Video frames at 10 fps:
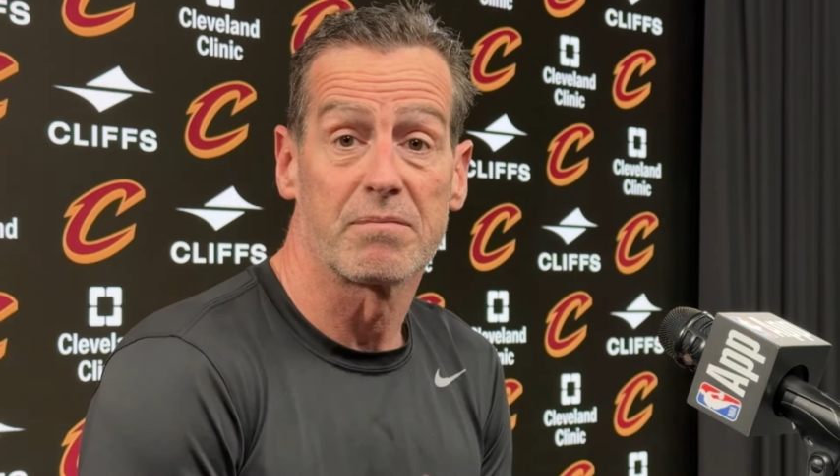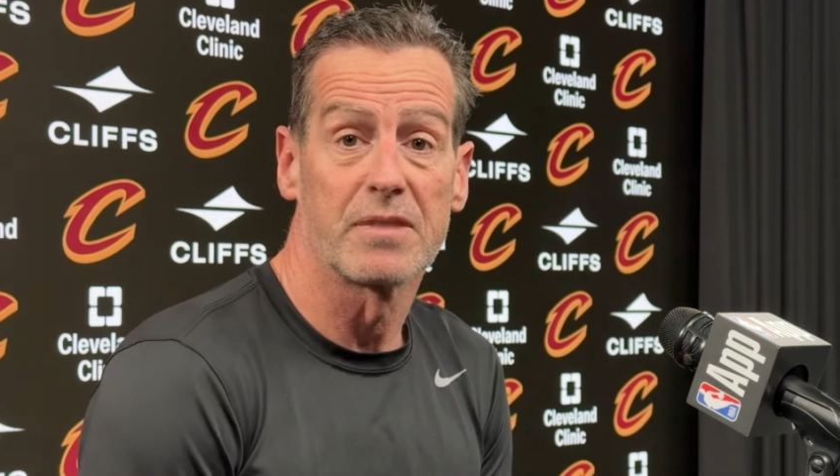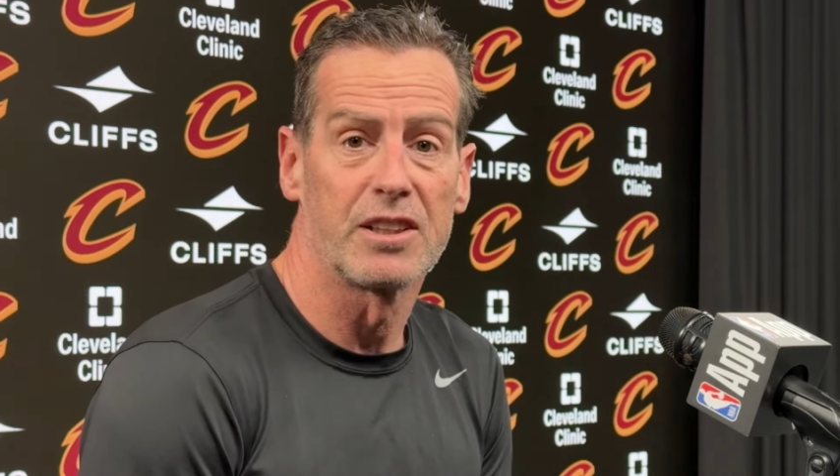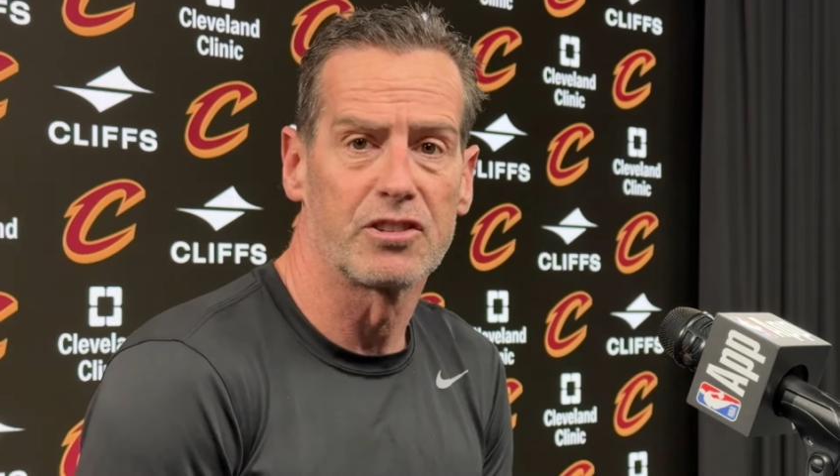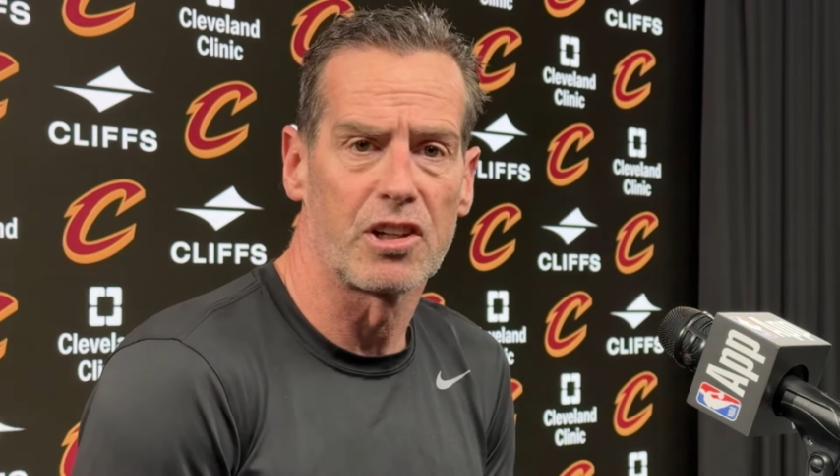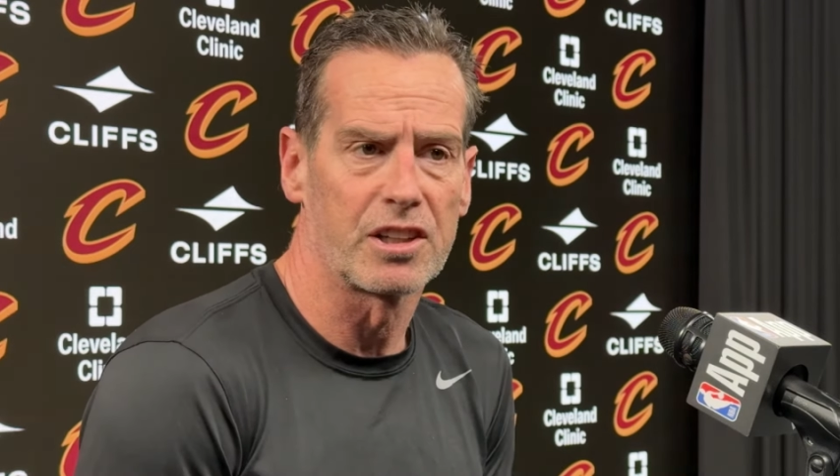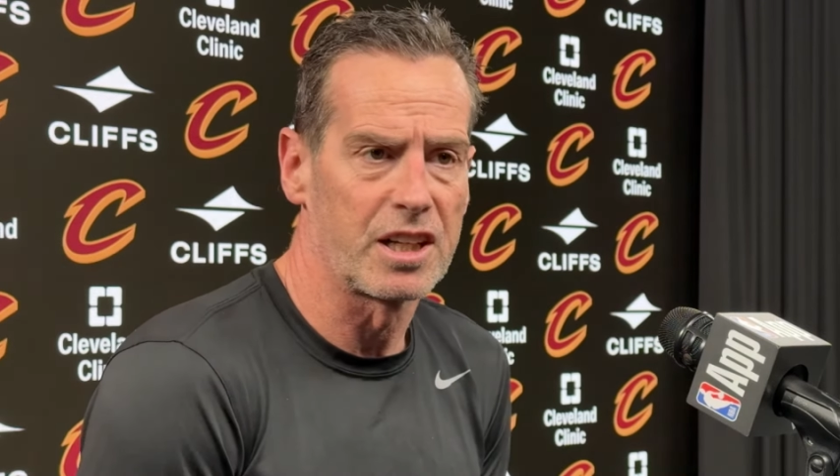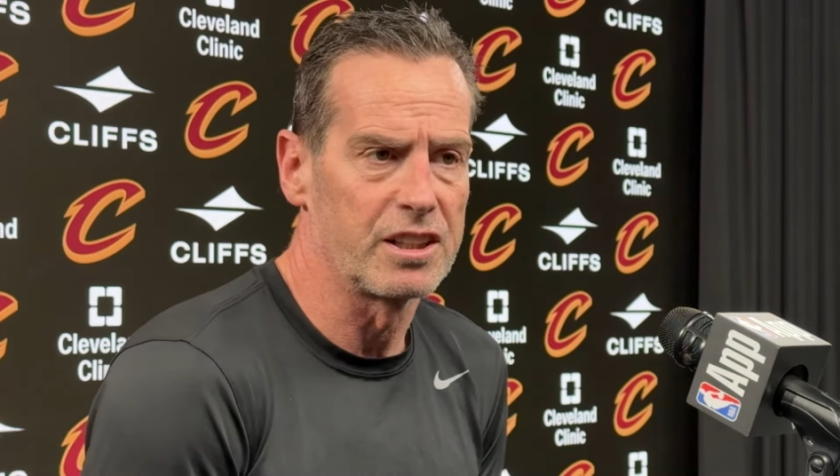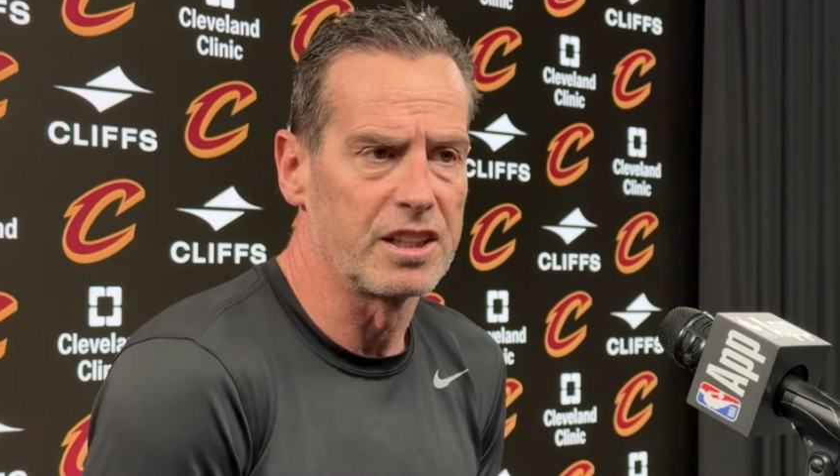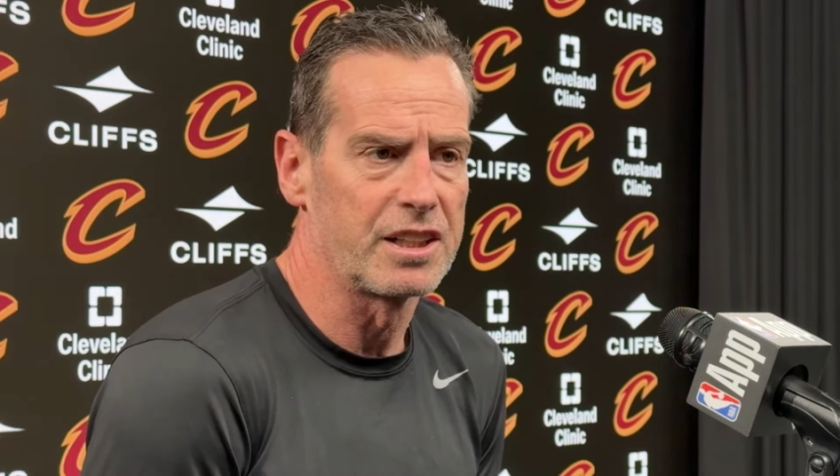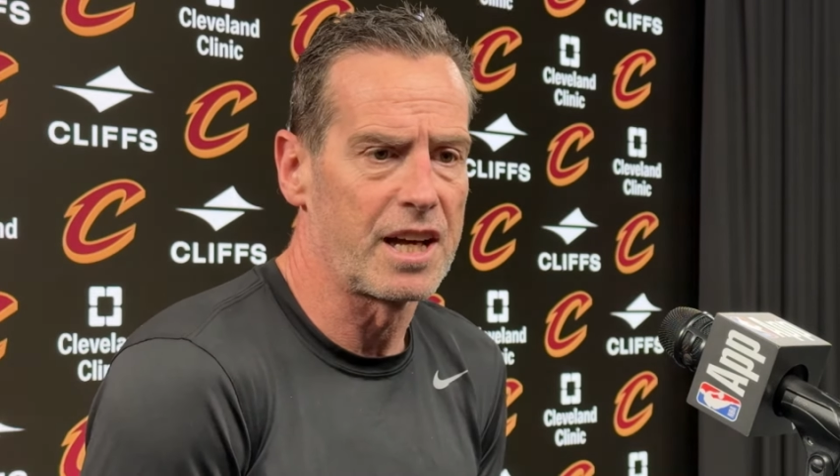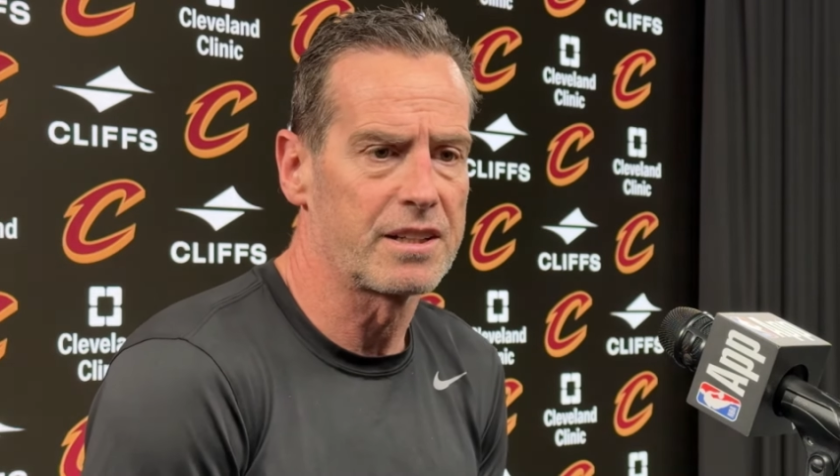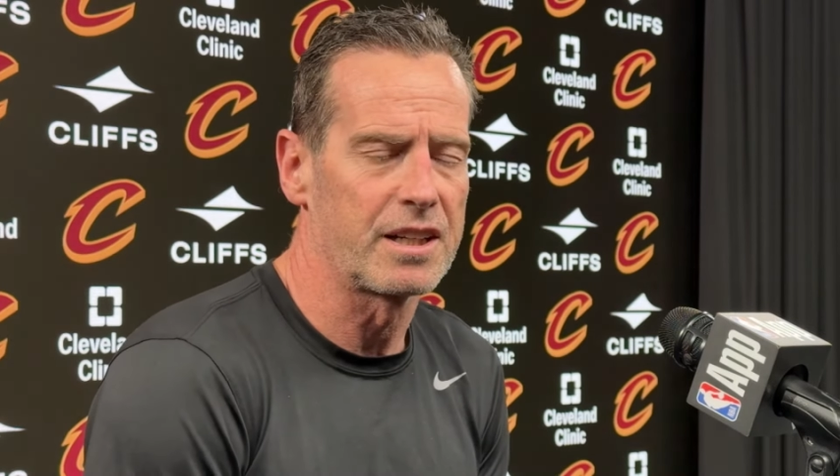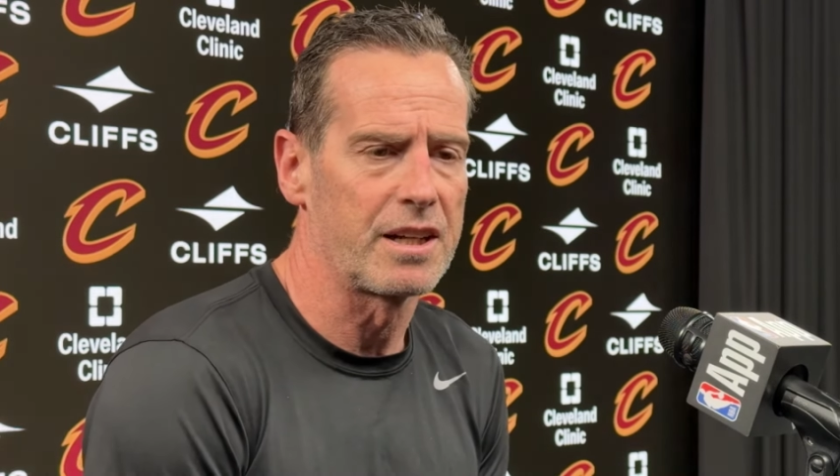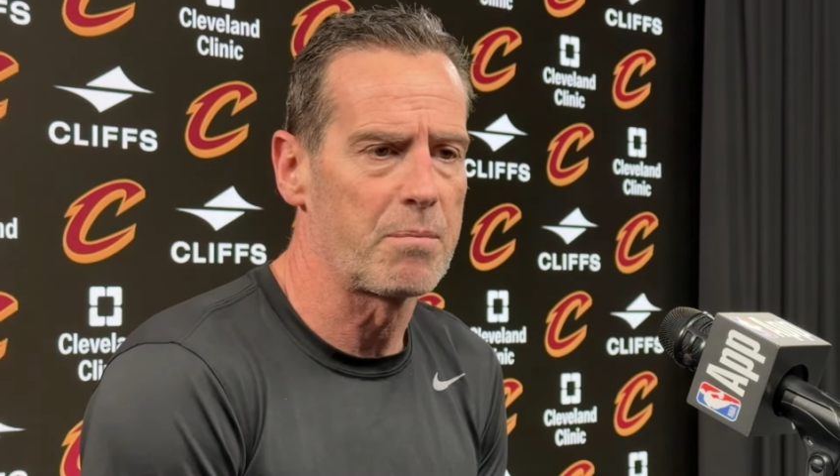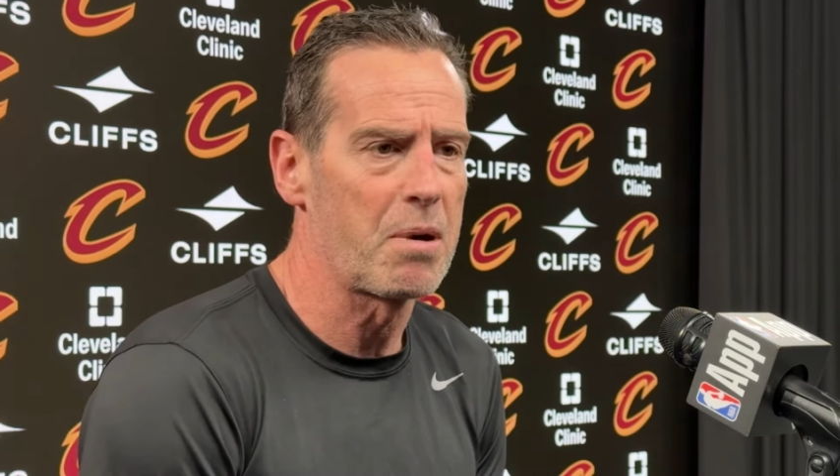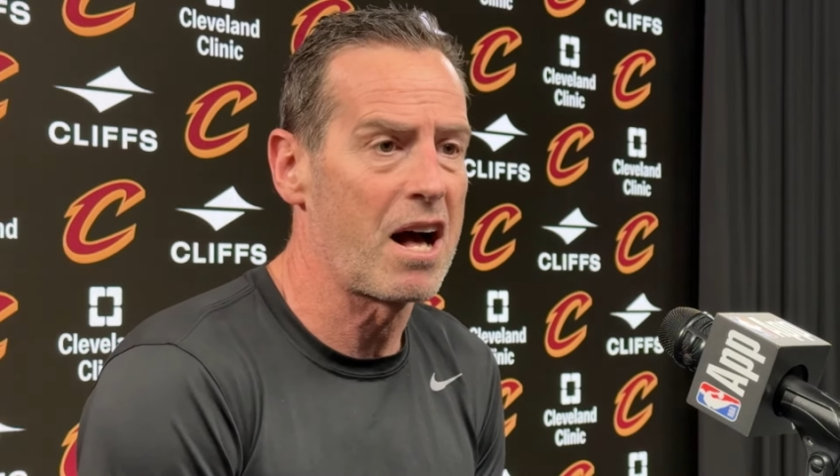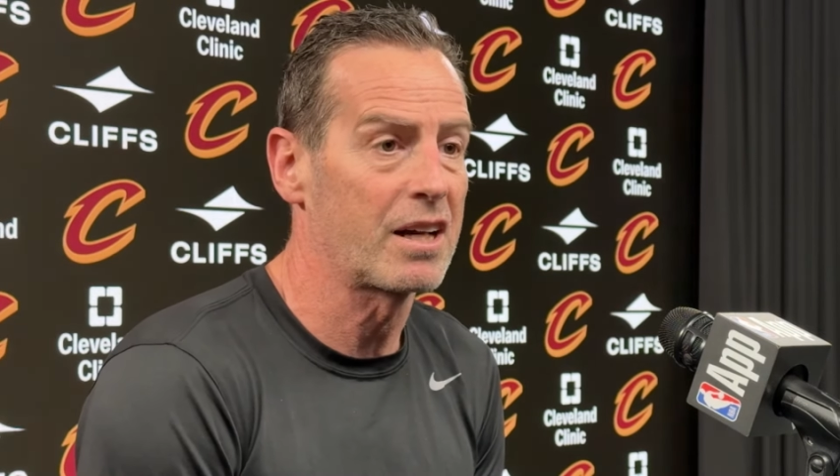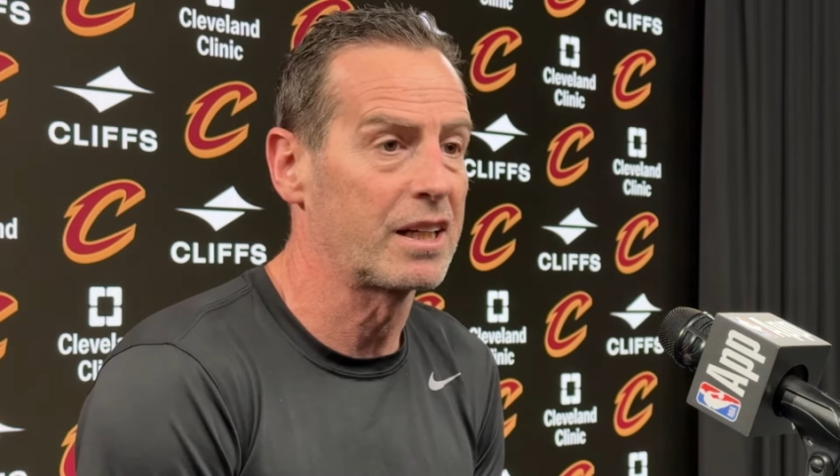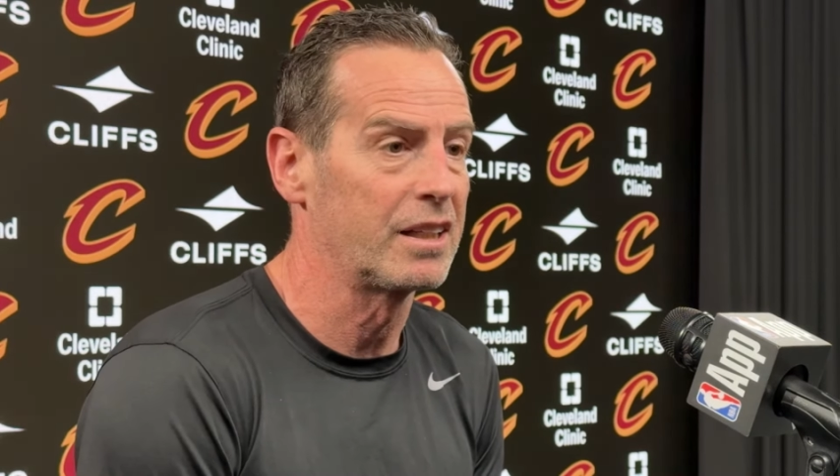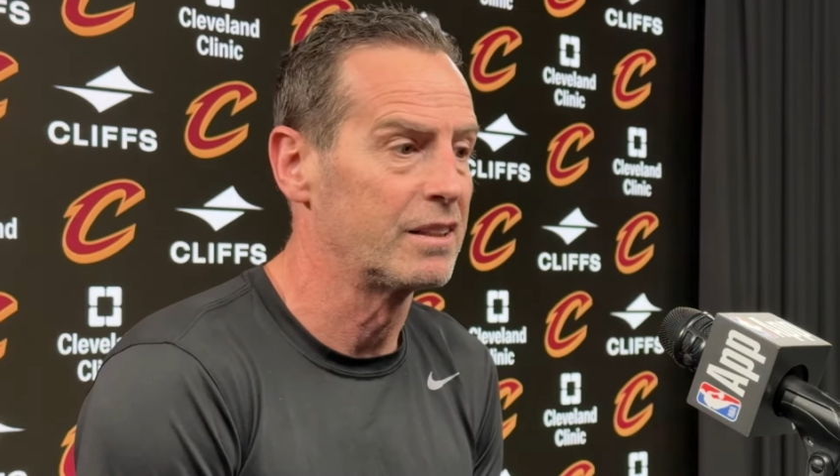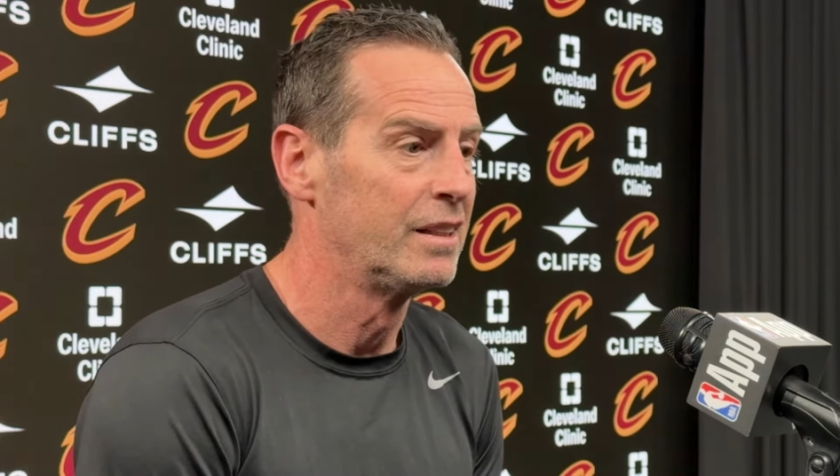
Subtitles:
He started getting in that pocket.